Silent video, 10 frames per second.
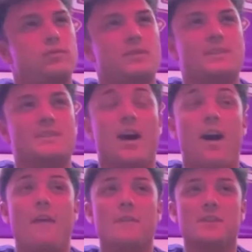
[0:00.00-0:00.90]
it's
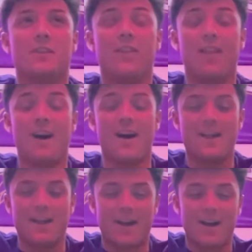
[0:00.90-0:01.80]
tough. There's a lot.
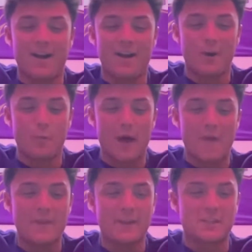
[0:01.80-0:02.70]

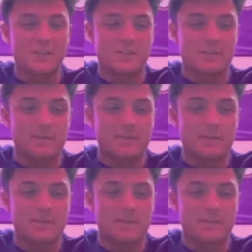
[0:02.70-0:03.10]
I think it's just